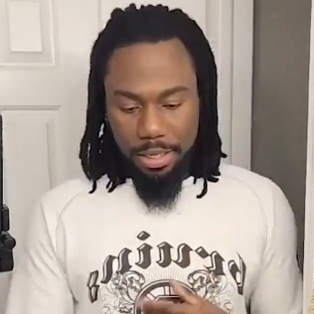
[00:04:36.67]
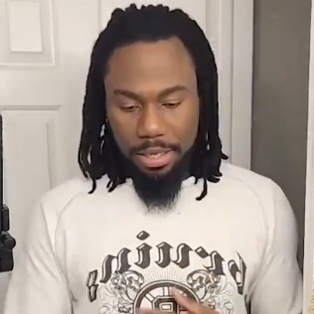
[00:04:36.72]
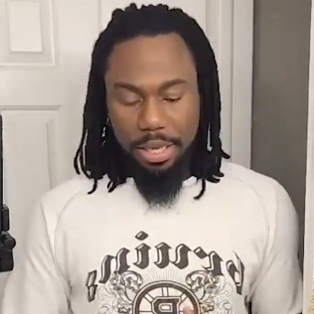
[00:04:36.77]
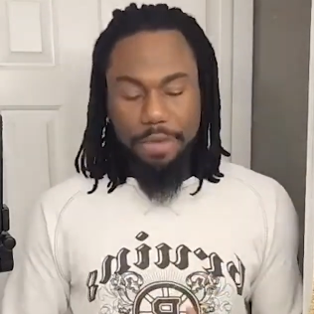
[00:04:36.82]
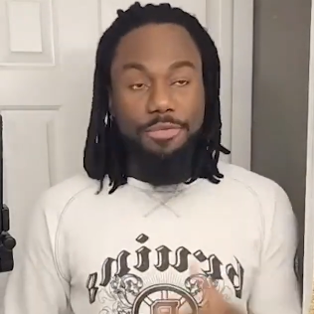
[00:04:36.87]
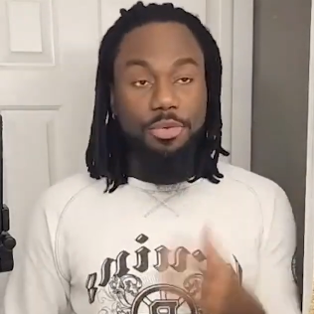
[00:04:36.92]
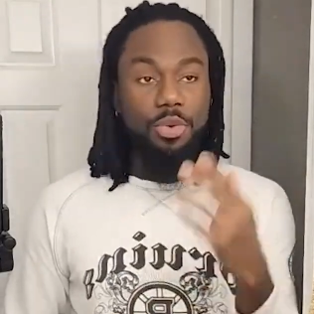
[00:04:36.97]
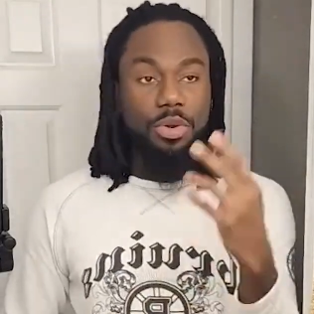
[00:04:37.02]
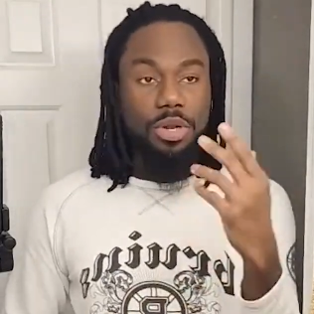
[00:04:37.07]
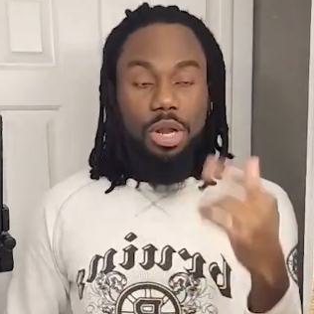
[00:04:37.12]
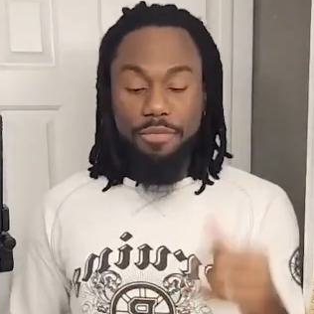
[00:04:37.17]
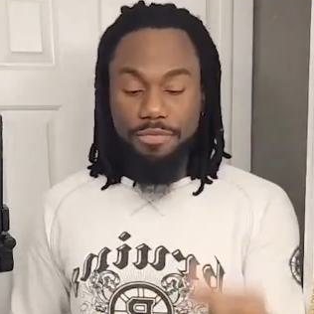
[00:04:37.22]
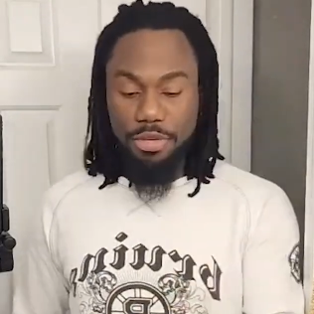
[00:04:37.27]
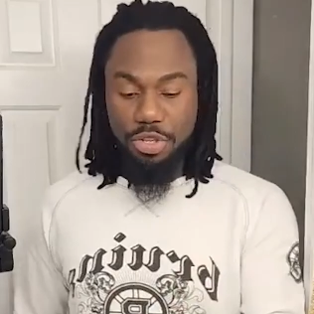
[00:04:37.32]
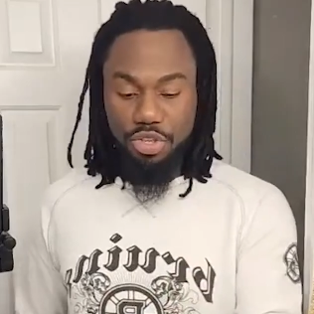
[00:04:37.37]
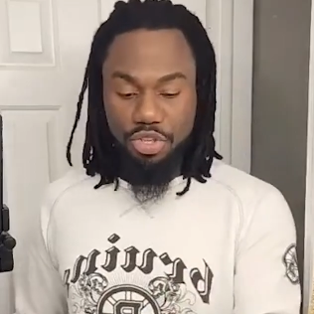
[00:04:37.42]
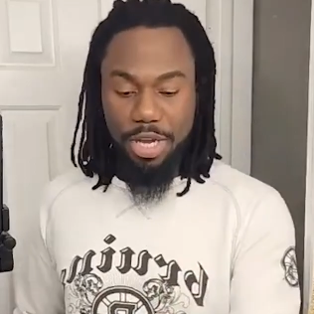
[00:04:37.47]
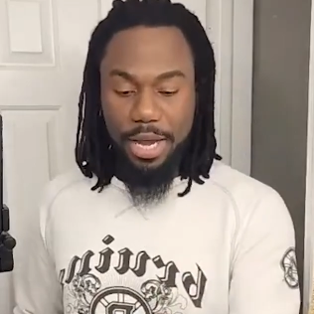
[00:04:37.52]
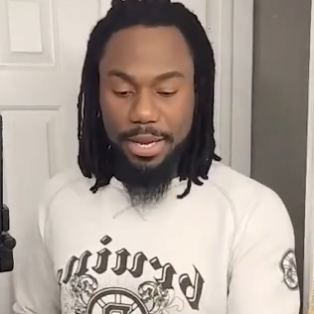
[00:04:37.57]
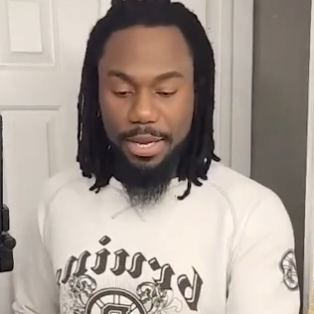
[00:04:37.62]
if you love
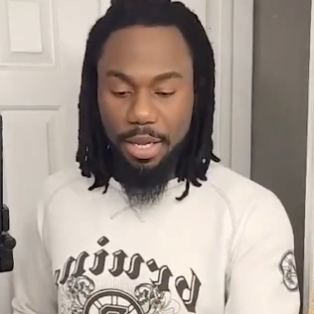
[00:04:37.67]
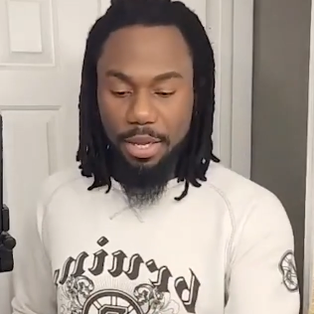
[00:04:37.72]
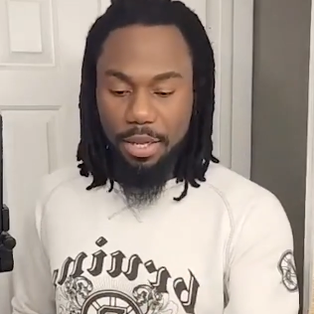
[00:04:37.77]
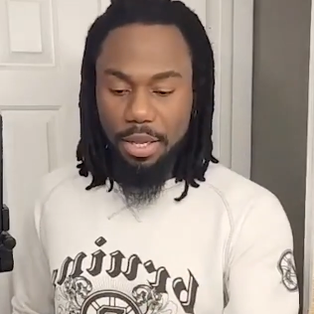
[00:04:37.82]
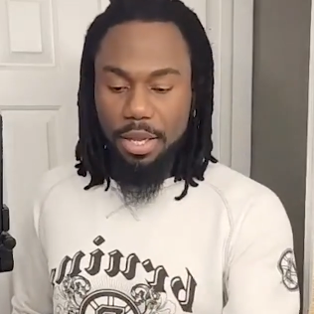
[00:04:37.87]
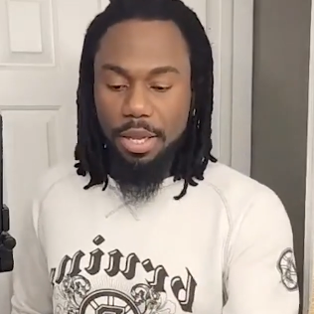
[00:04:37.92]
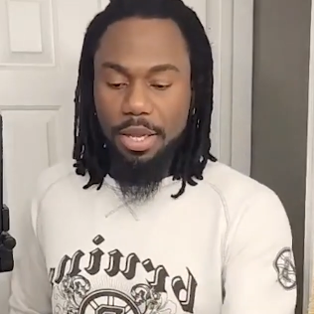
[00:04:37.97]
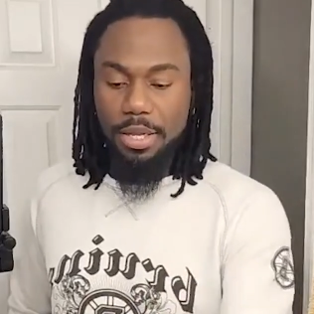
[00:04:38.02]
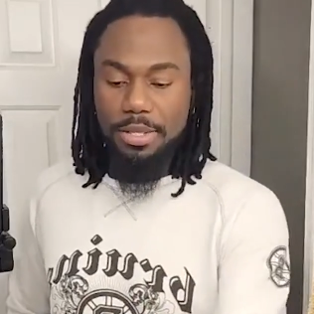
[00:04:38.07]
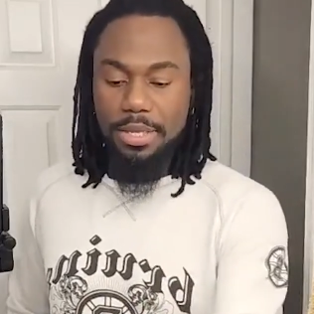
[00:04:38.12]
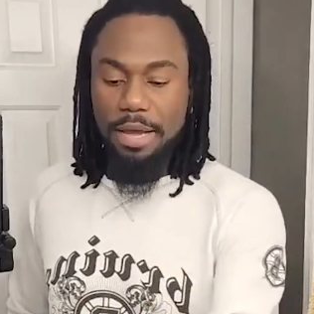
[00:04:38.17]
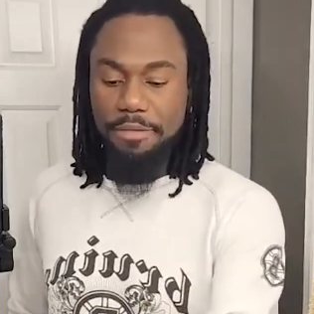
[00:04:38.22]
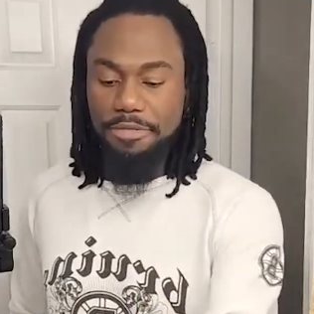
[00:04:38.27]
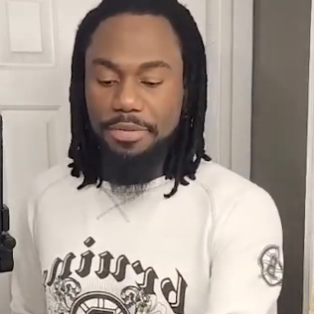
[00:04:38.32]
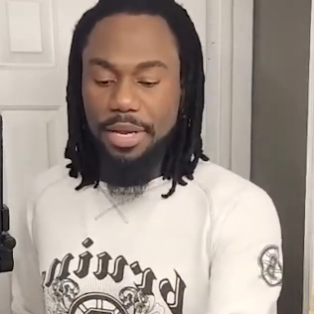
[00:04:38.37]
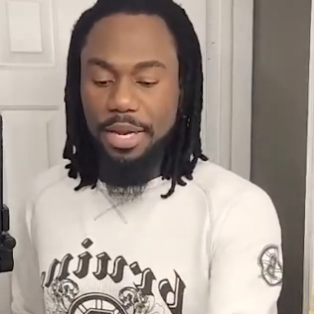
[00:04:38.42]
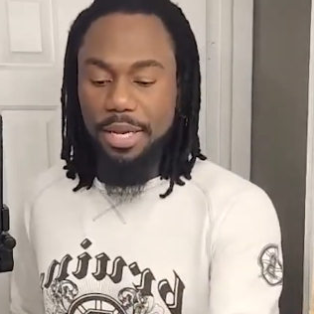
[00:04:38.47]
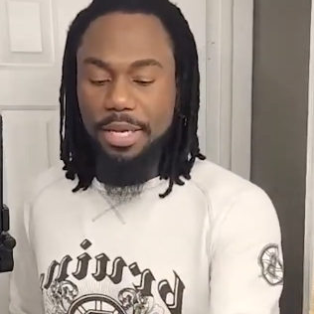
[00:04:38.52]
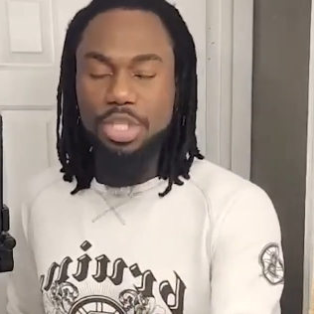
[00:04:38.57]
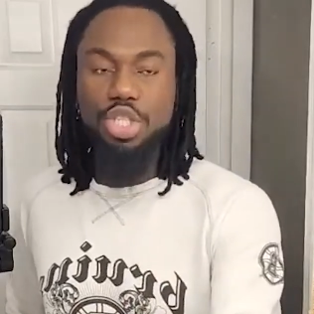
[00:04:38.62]
this channel,
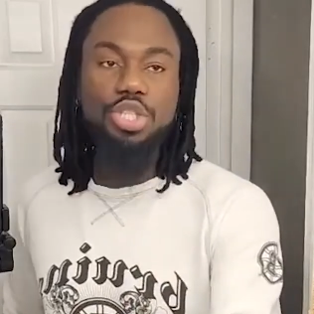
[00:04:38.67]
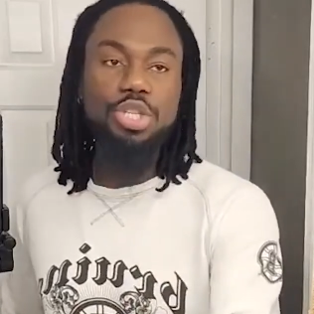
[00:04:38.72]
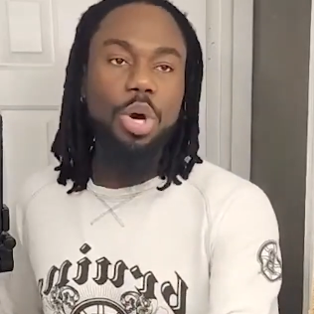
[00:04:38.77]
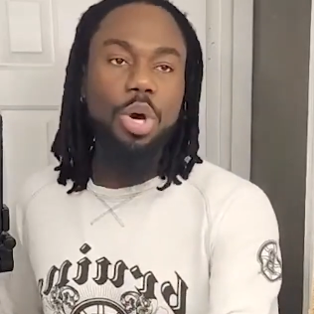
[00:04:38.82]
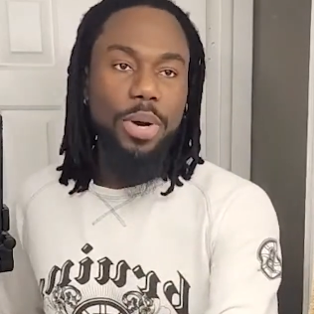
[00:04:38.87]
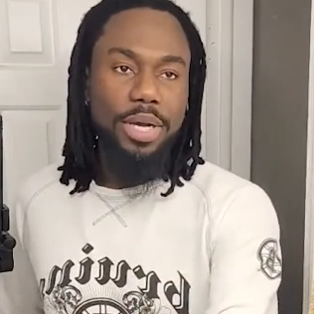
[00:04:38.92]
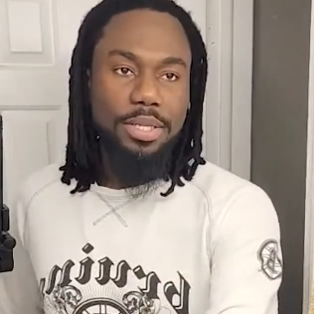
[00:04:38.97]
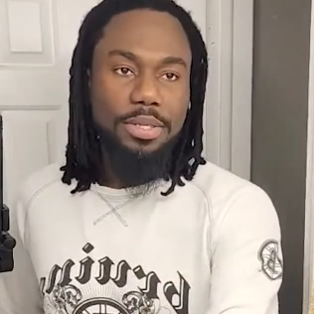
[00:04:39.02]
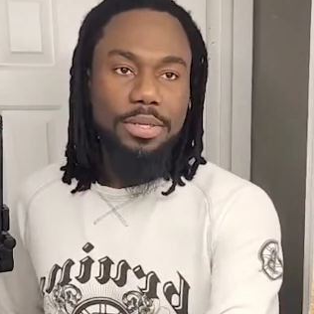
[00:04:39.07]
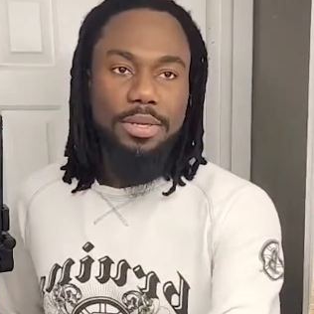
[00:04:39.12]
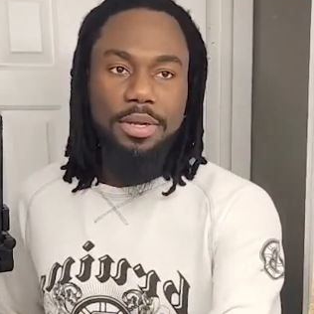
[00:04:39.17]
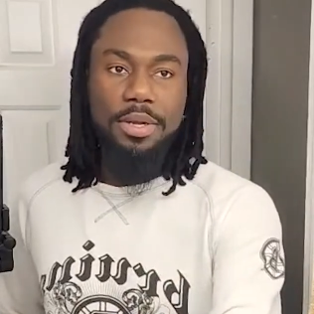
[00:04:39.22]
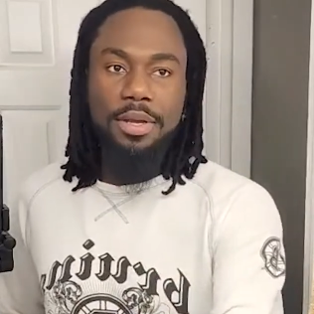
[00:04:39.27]
definitely show it.